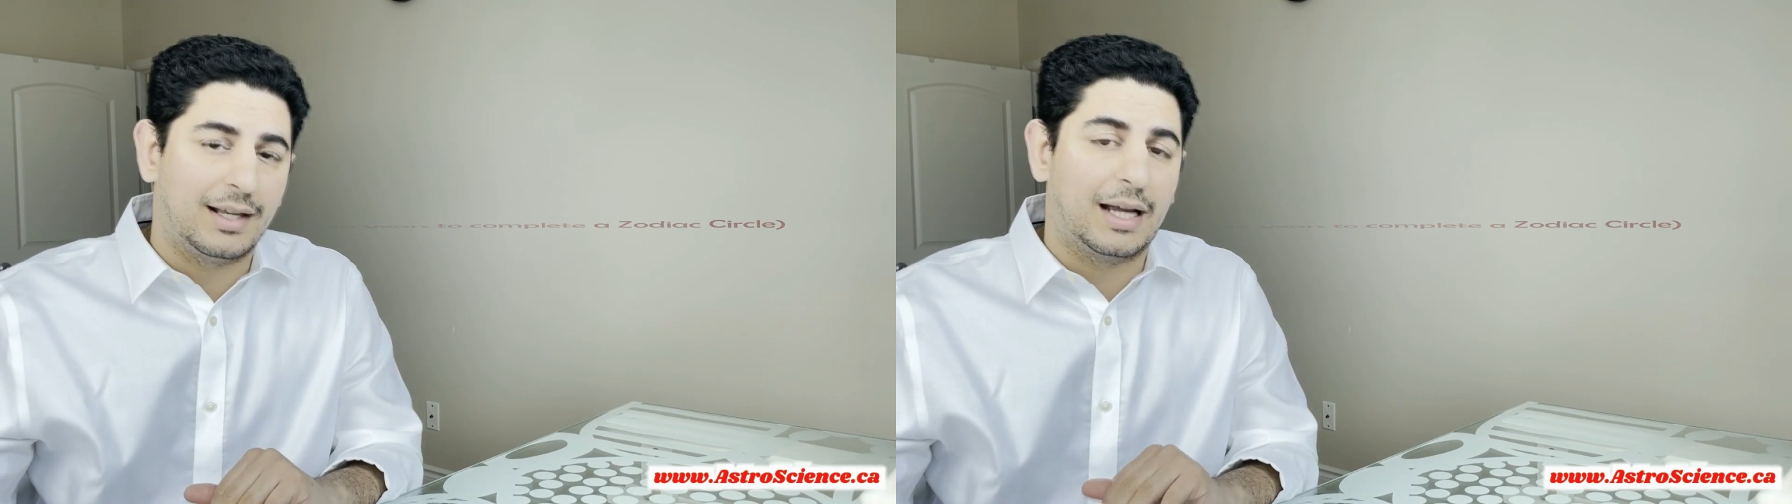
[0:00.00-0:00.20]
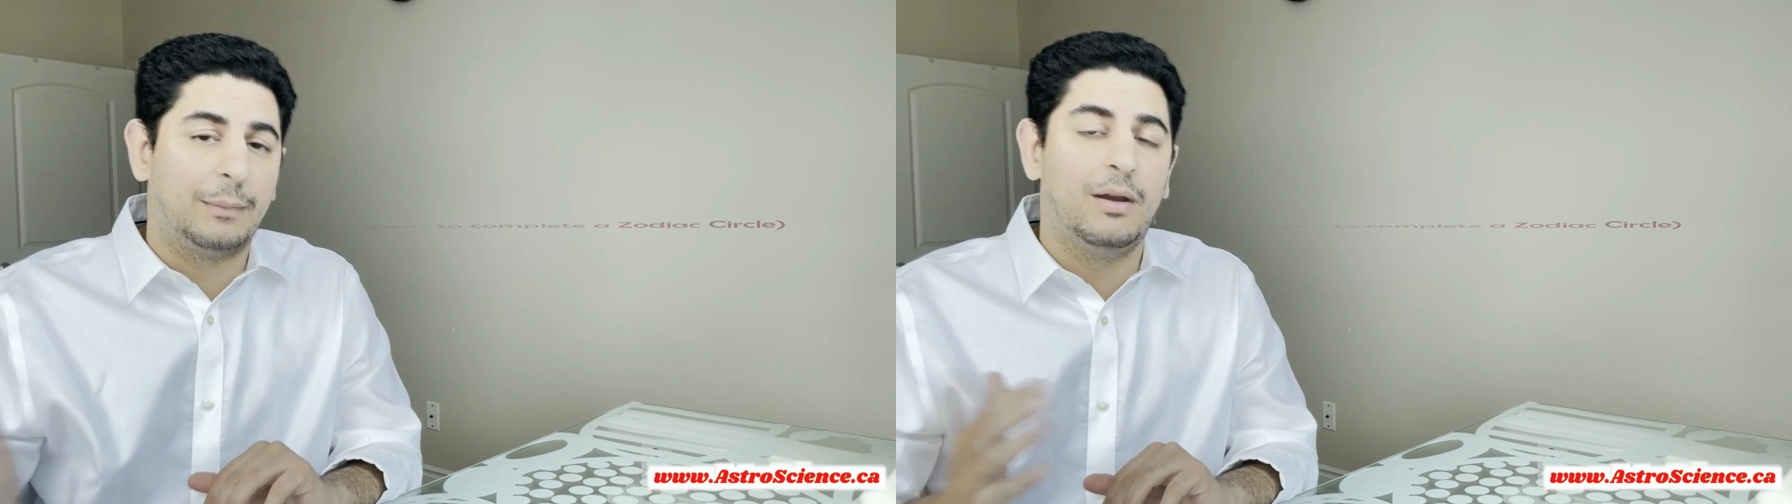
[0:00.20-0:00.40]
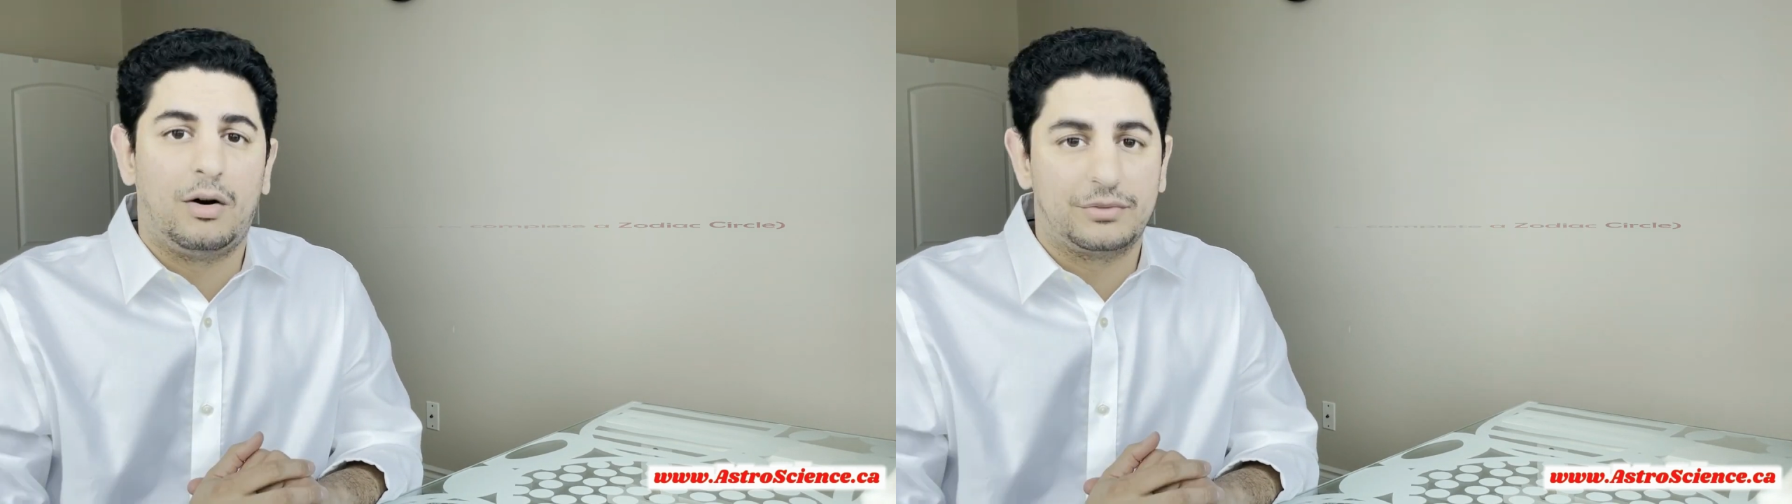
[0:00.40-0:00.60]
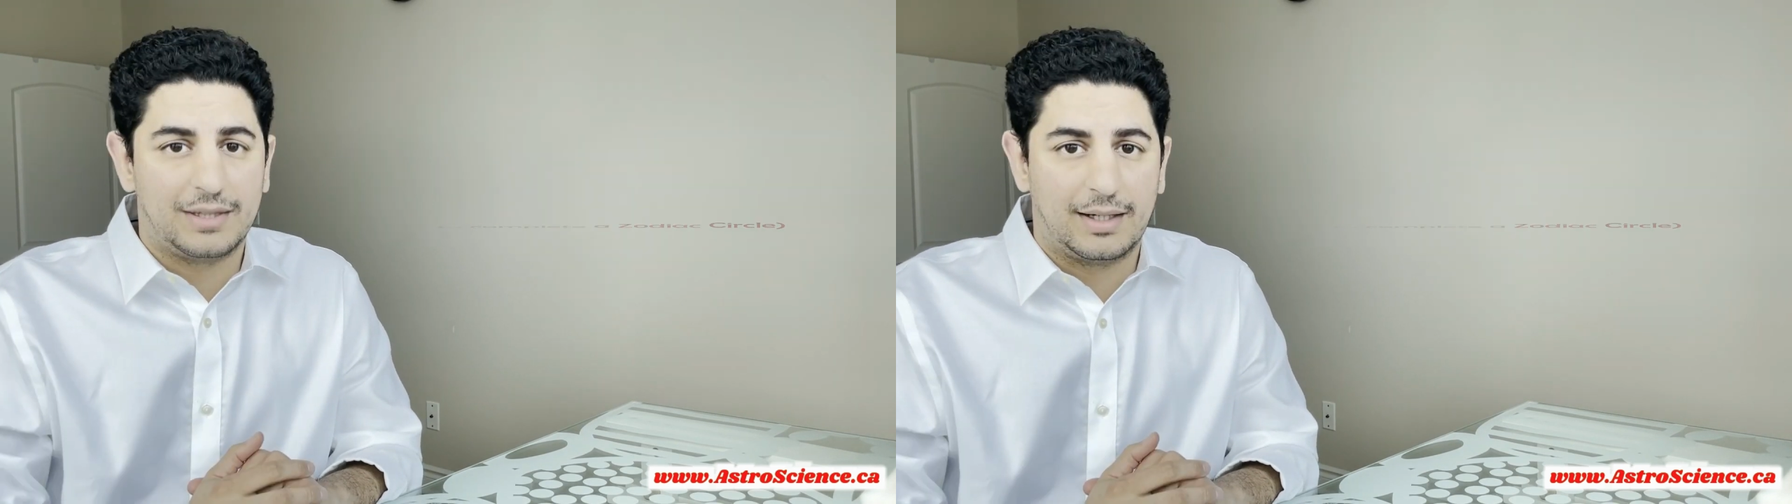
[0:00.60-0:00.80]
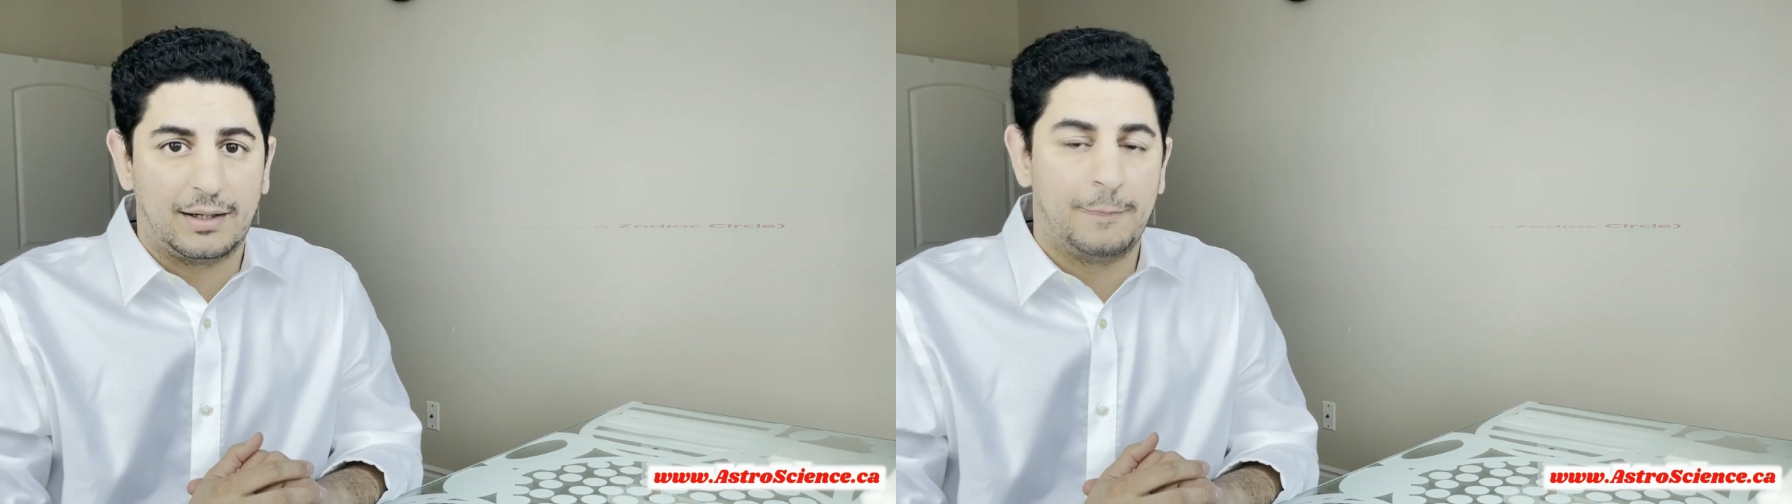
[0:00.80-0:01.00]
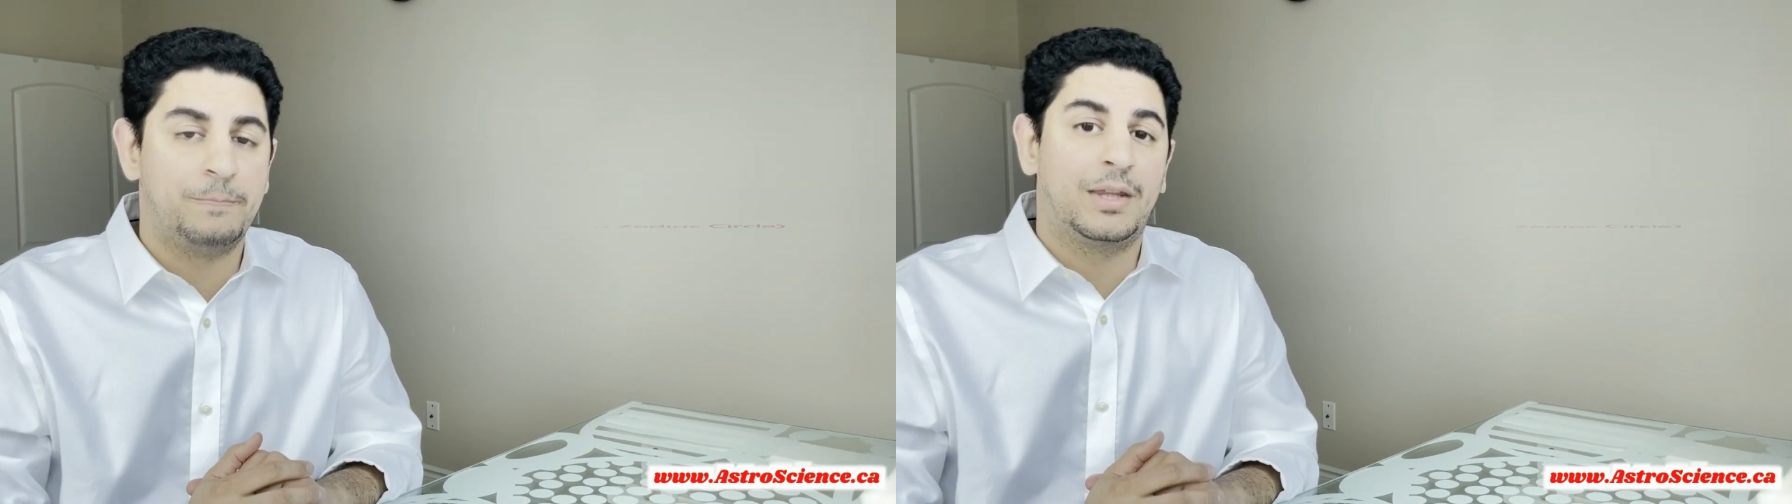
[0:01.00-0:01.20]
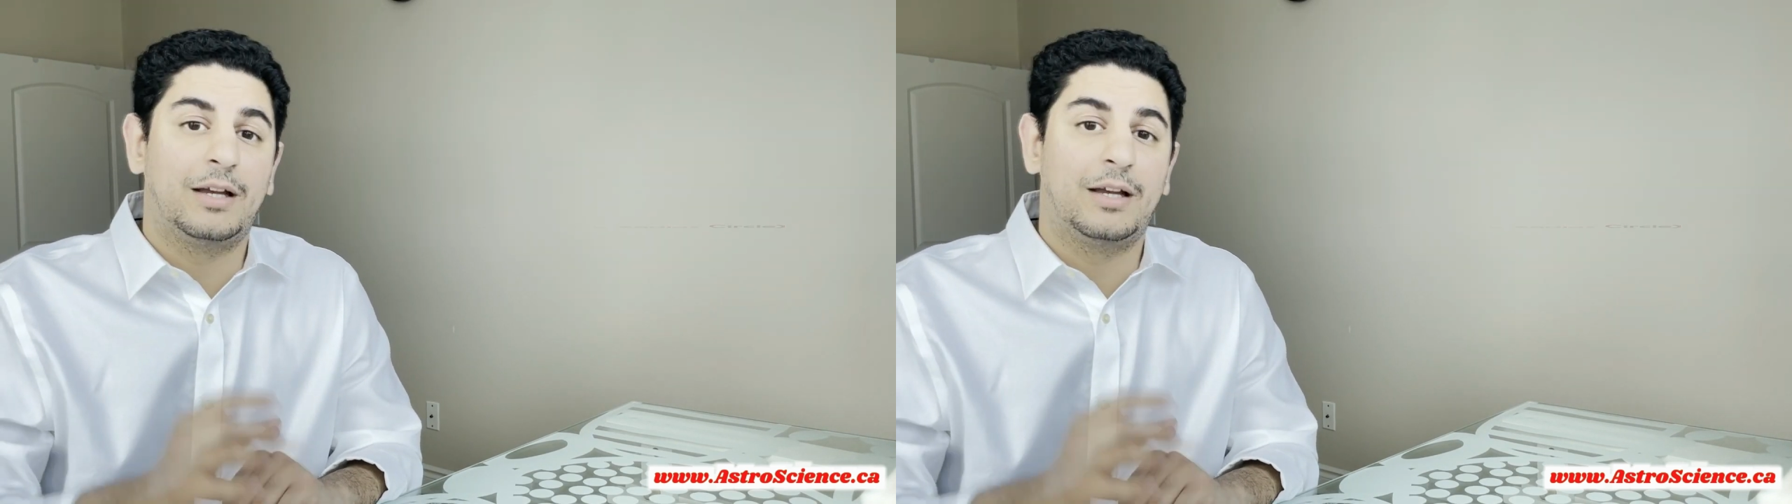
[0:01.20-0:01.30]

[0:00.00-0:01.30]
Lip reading: time of Saturn.